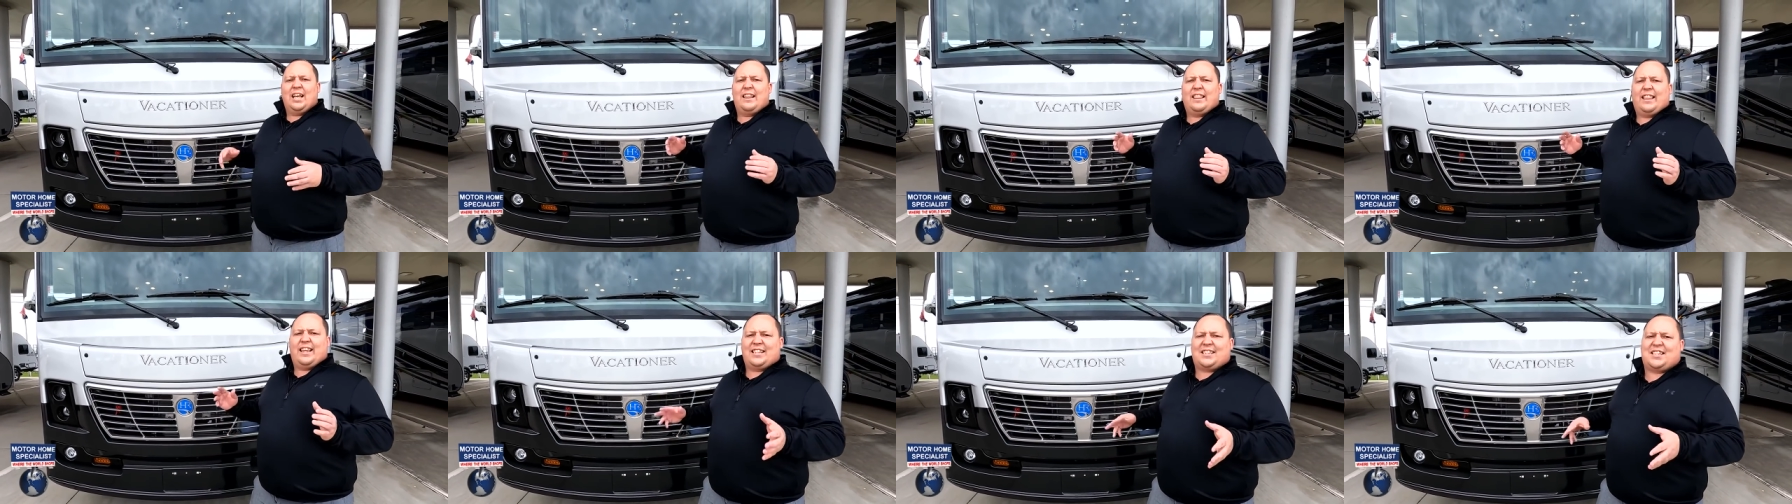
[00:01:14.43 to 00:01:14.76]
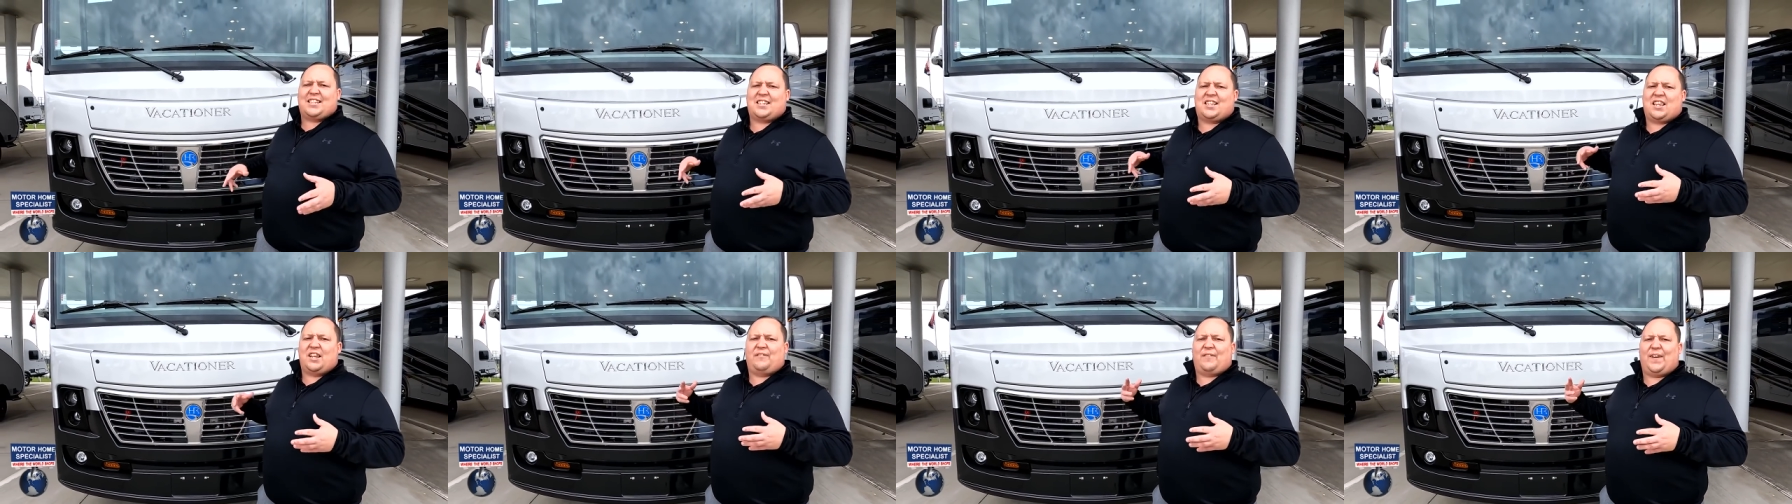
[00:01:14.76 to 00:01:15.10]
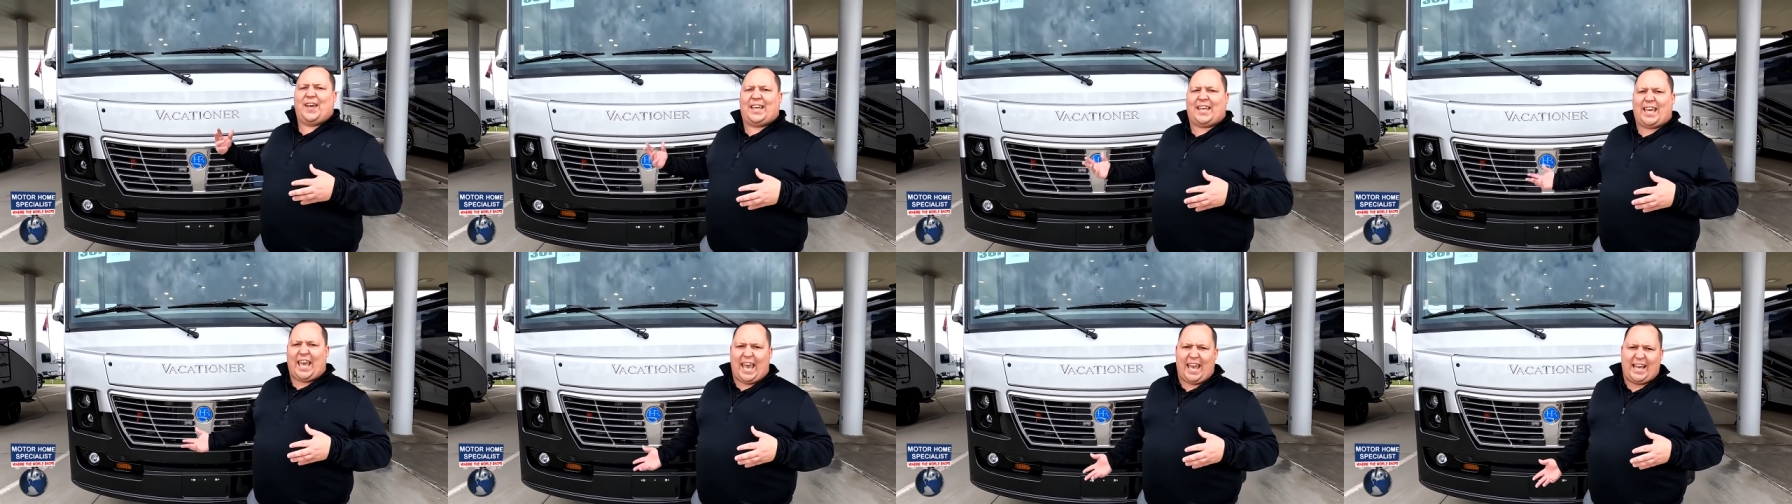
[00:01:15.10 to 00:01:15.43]
This is the
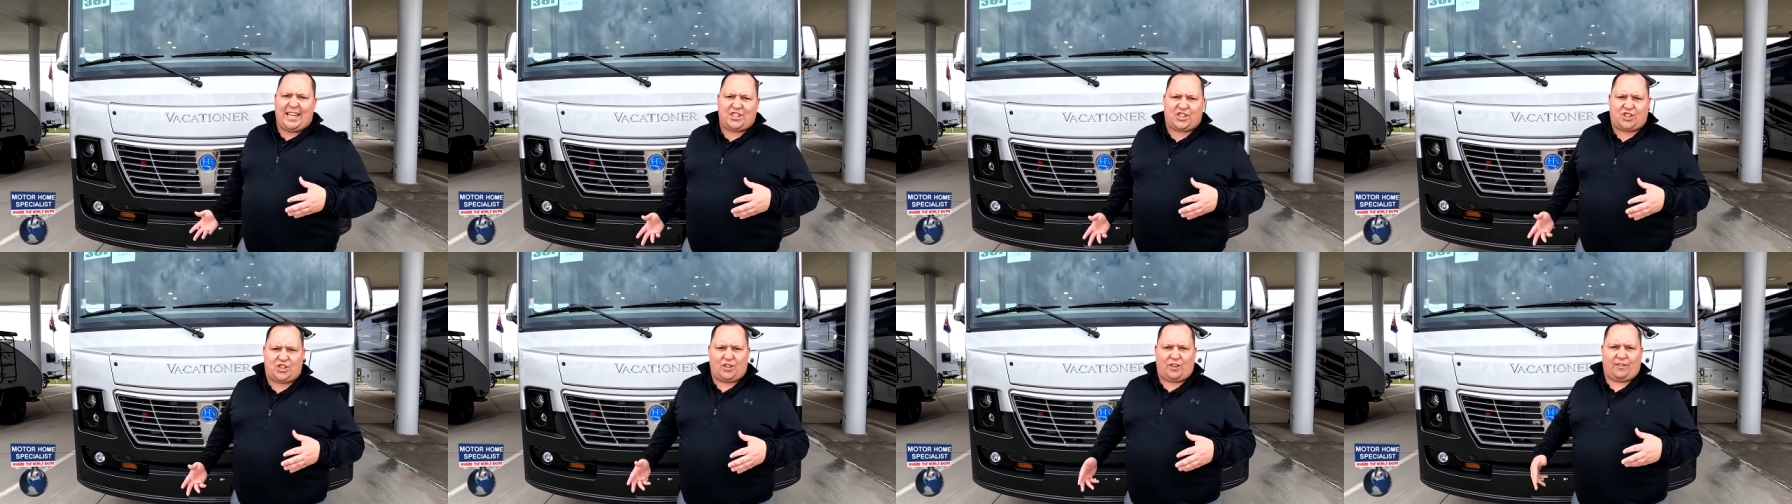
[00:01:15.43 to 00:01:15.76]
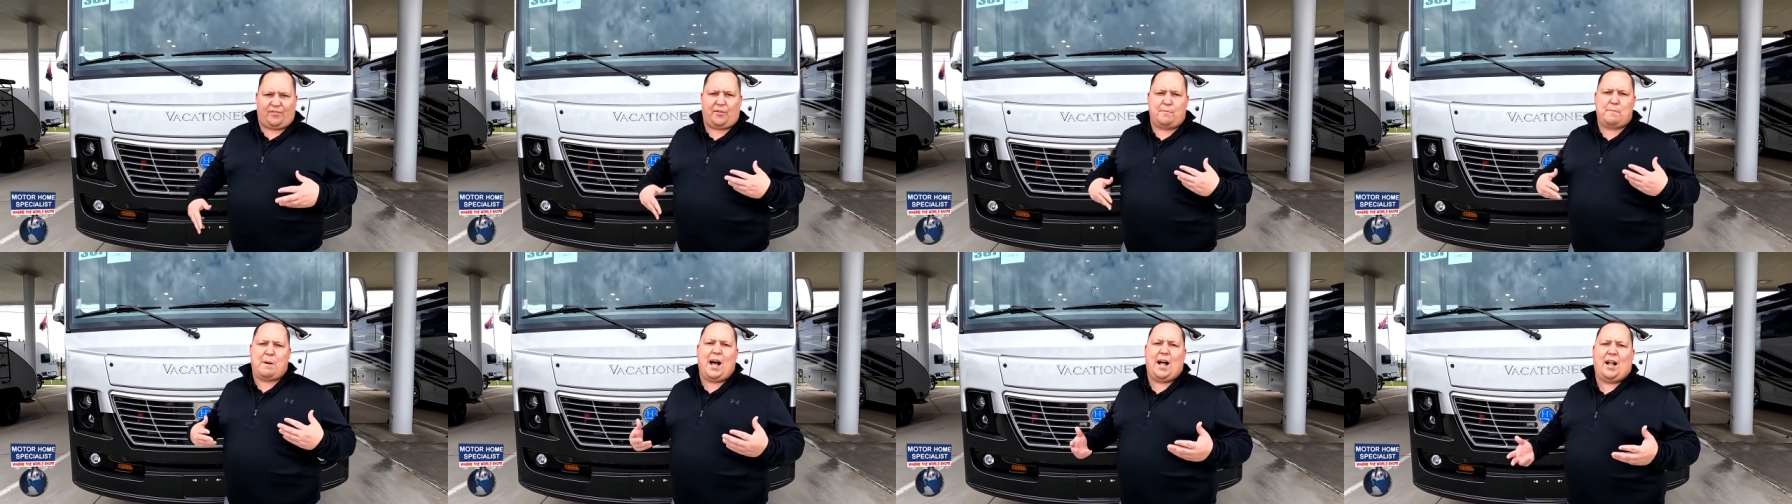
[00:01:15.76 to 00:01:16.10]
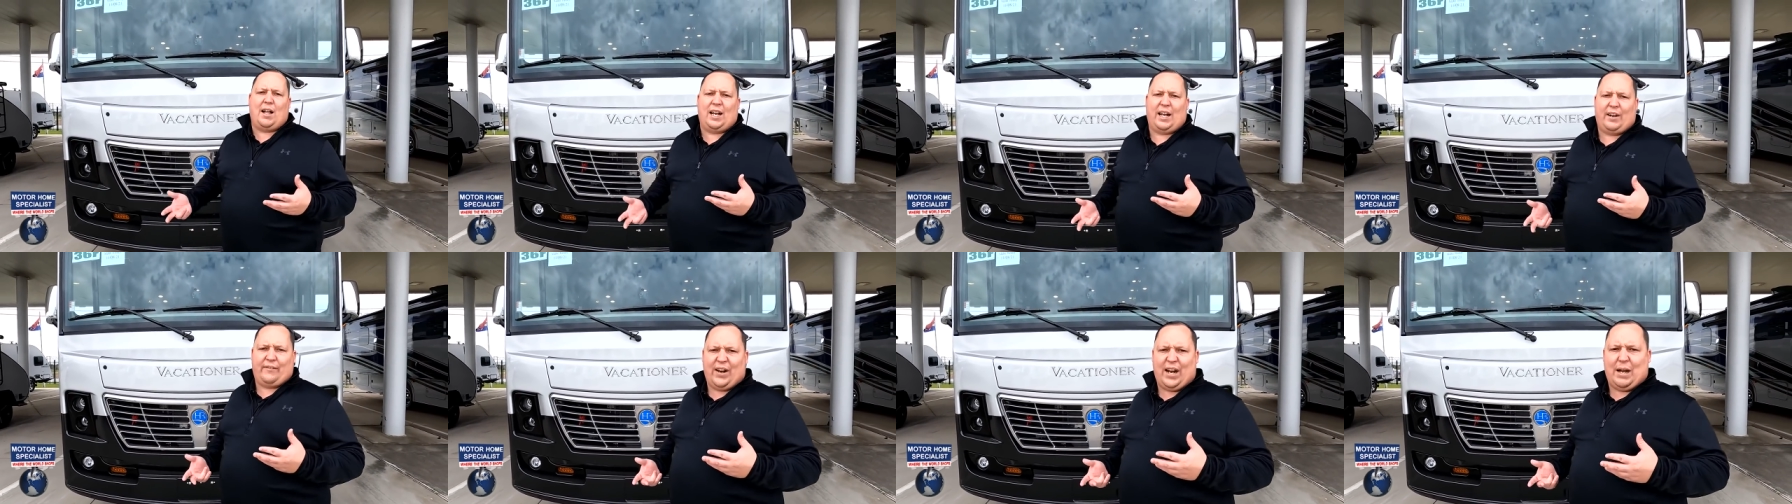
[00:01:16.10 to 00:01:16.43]
Vacationer from
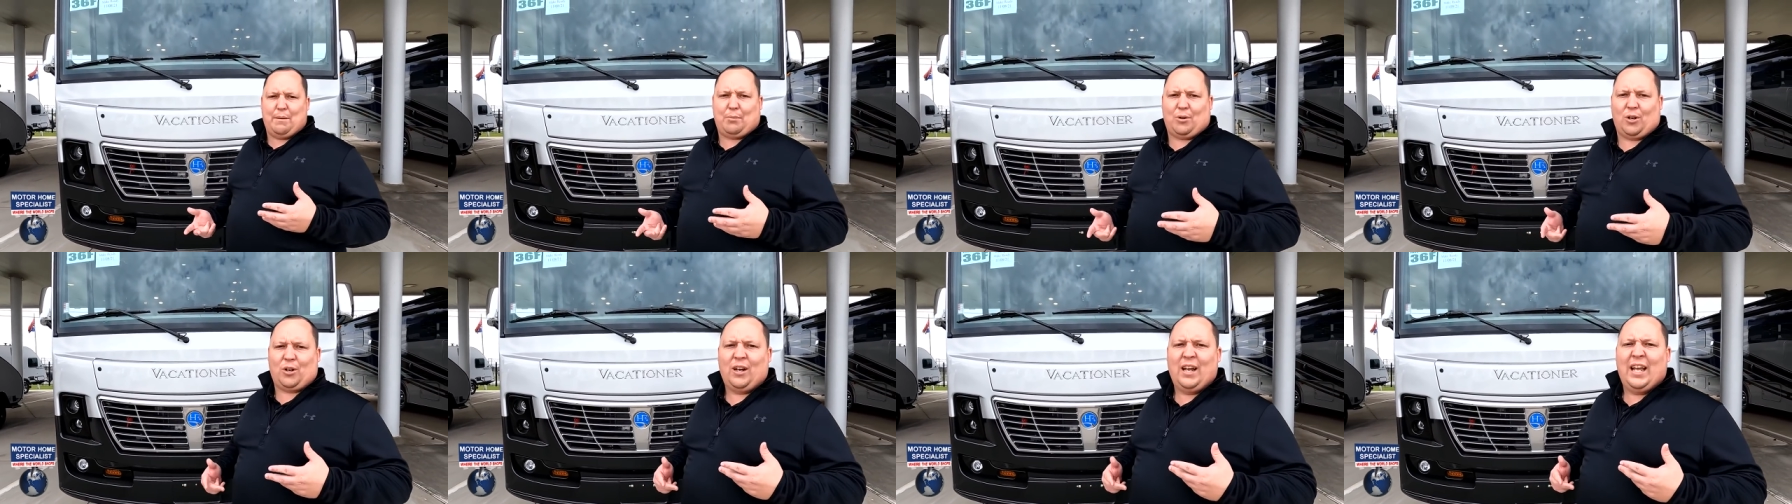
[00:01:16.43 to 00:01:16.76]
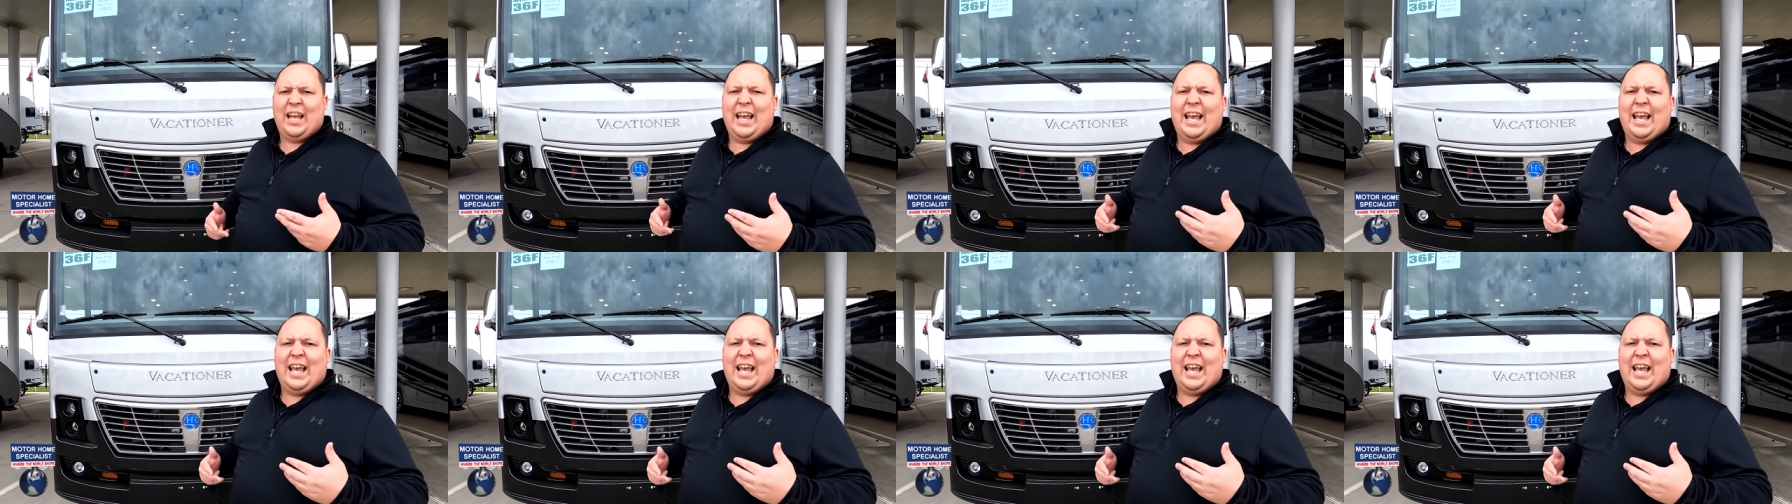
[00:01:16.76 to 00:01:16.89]
Holiday Rambler.